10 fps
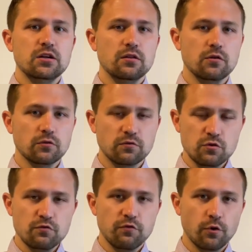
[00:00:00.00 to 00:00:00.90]
Those two
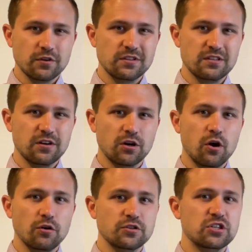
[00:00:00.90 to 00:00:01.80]
forces are
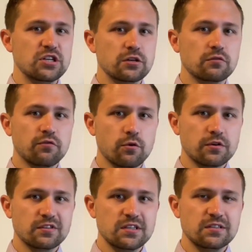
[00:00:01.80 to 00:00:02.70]
called shear
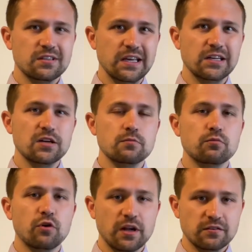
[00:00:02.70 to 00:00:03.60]
forces and
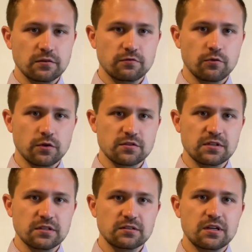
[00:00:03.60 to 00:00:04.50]
compressive
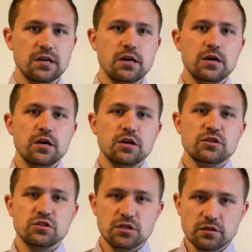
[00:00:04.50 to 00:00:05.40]
forces.
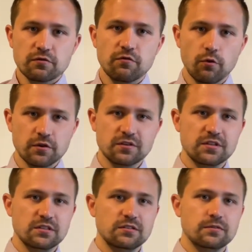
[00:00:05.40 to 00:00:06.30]
Shear
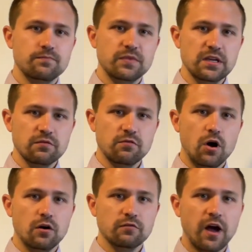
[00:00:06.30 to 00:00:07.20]
forces
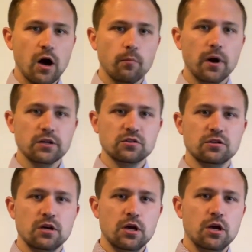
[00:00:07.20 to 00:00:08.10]
involve how much
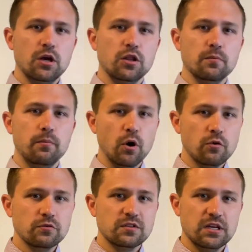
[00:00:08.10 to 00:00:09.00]
the
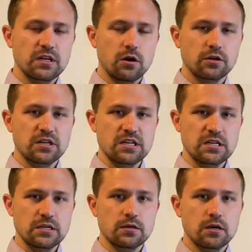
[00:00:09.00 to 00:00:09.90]
bones in our
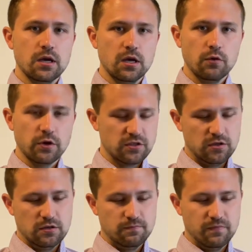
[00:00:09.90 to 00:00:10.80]
knee, which
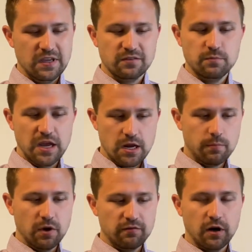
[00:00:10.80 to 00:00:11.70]
is made up
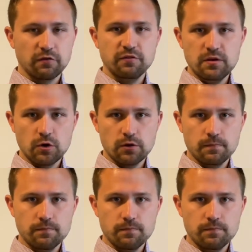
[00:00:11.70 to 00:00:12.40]
of our femur